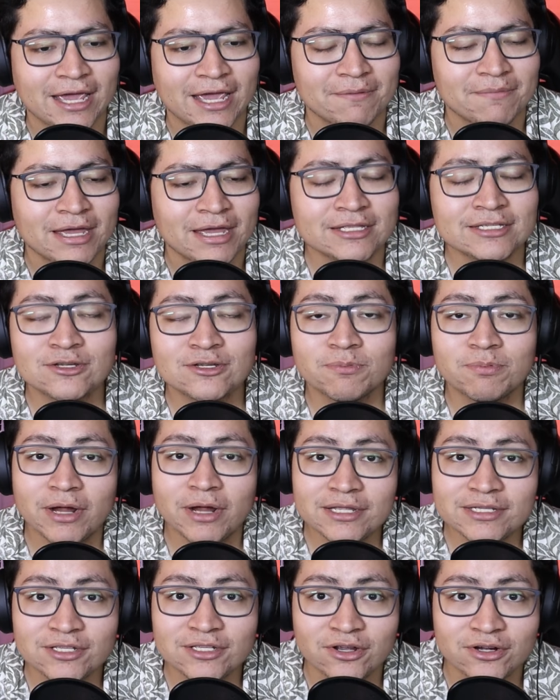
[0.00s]
It's
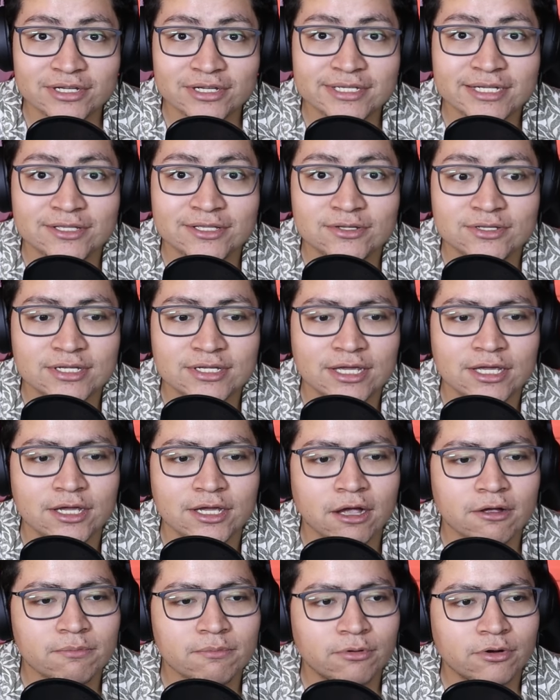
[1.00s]
surprising, honestly, to see
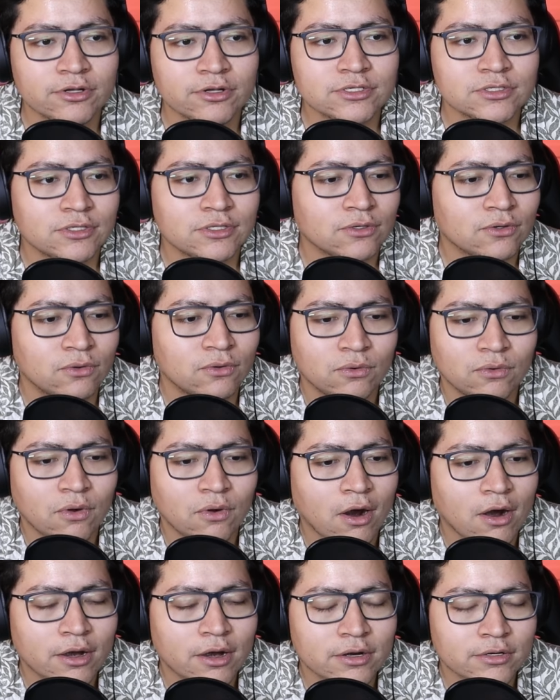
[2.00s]
Young Boys, who
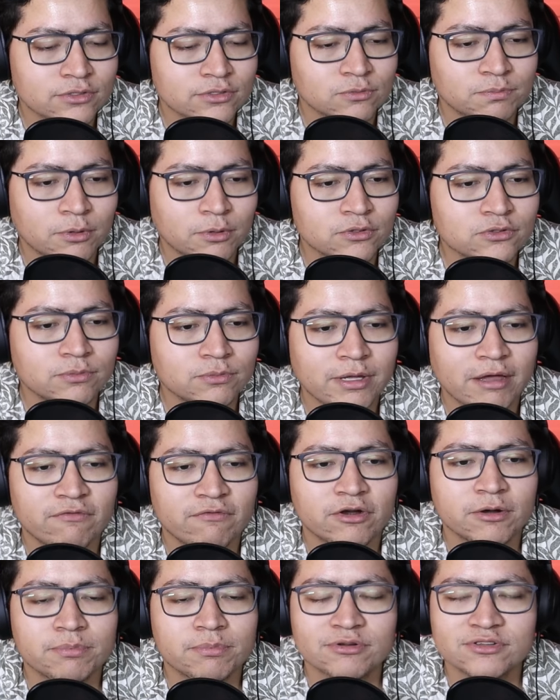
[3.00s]
are supposed to be a
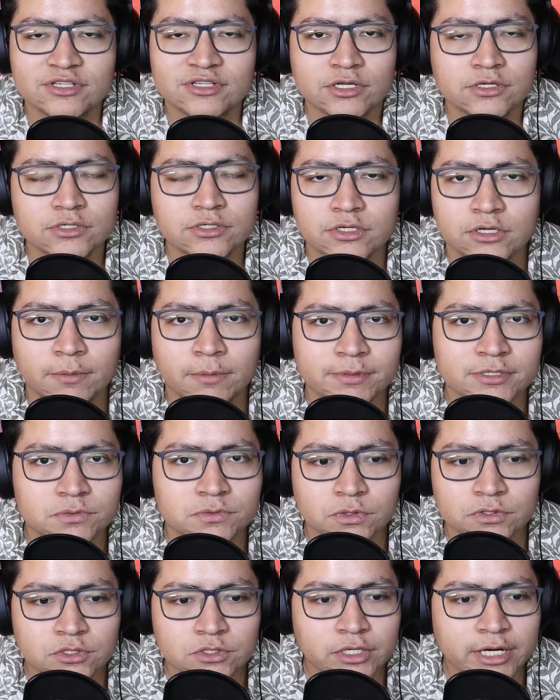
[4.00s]
very prestigious club in
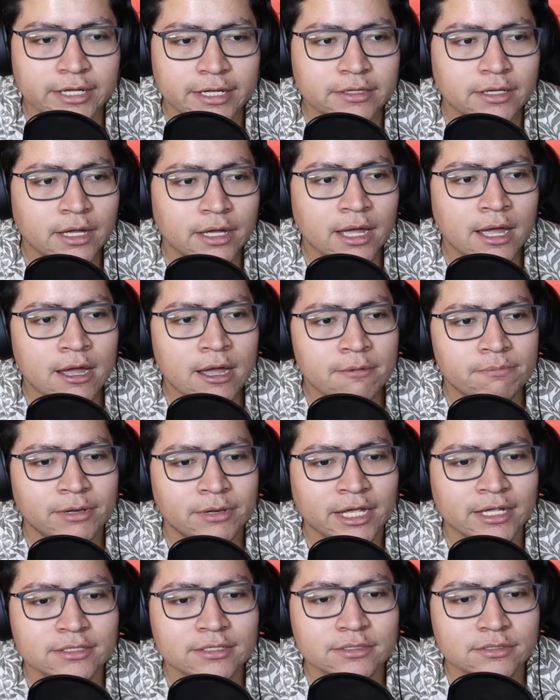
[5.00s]
Switzerland,
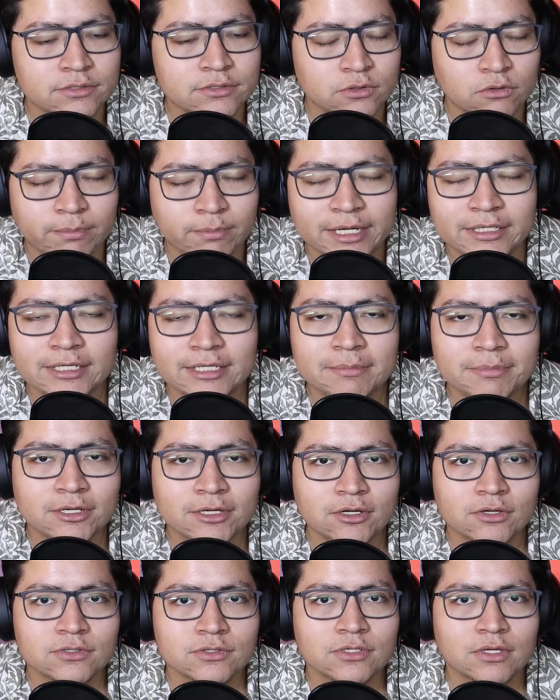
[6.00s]
playing so badly,
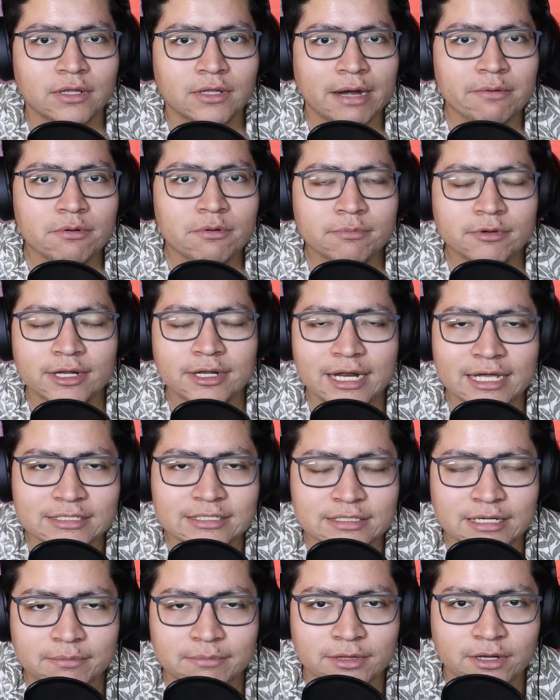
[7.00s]
because I remember the last
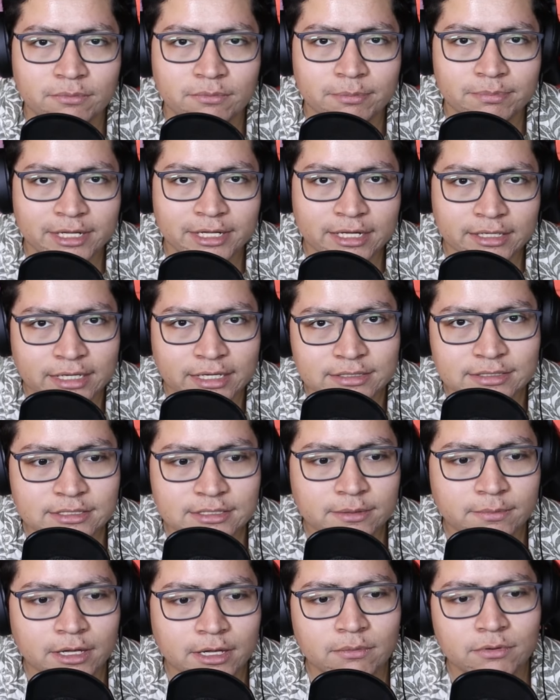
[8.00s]
time that we played against
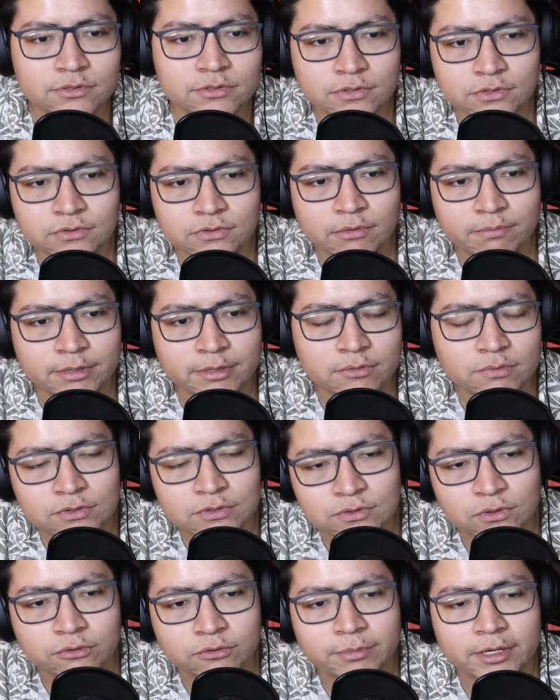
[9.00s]
them, it was also a big
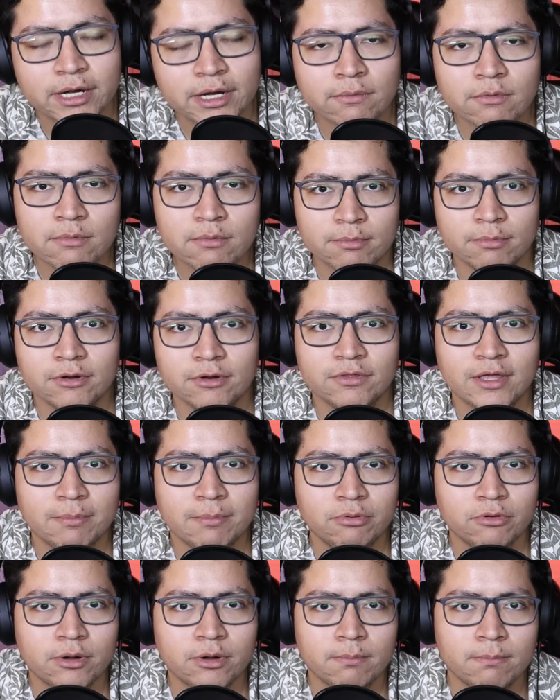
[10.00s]
result, but I remember they
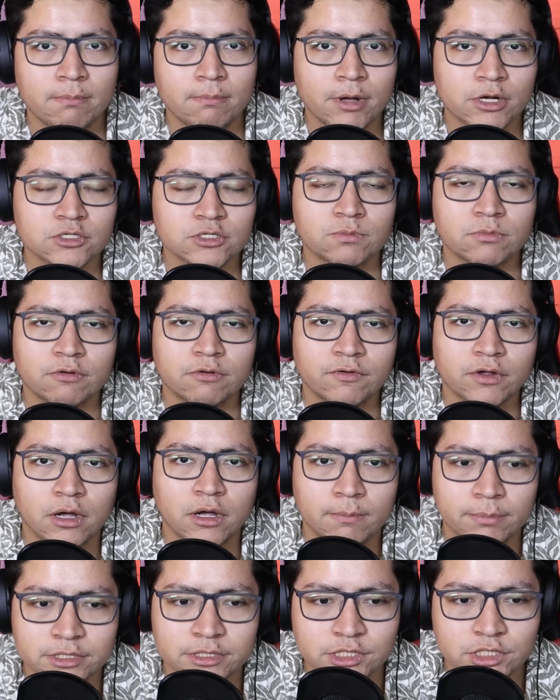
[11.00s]
put much more of a
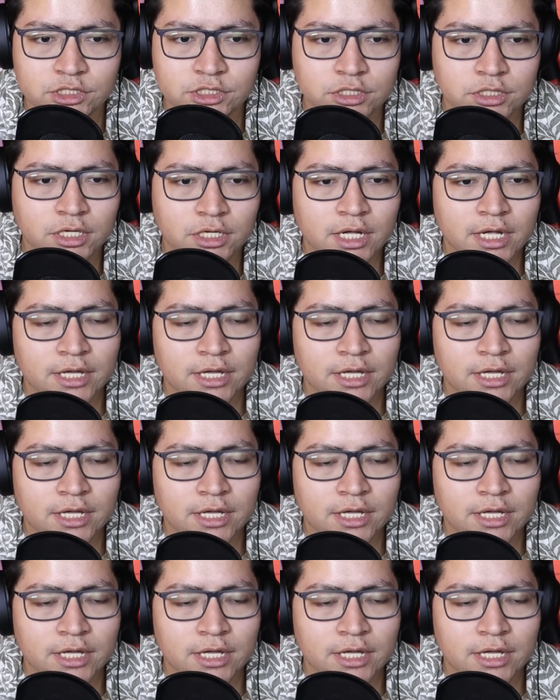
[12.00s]
competition.